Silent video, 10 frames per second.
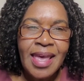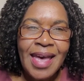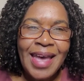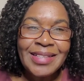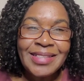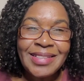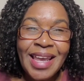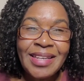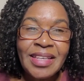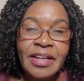and
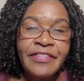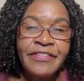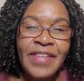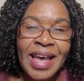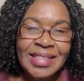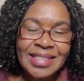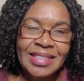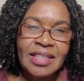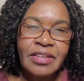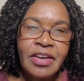Daniel
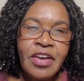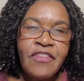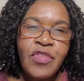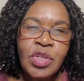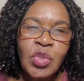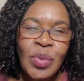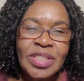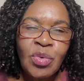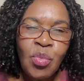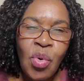fasted for
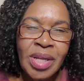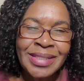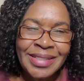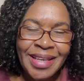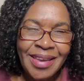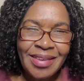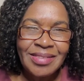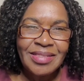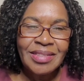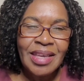21
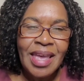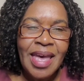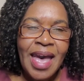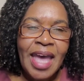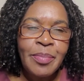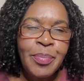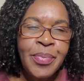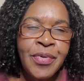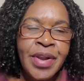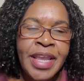days and
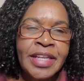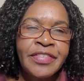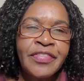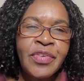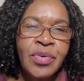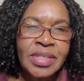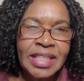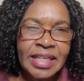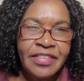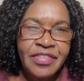prayed for
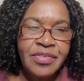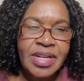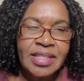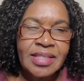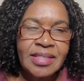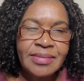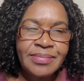deliverance.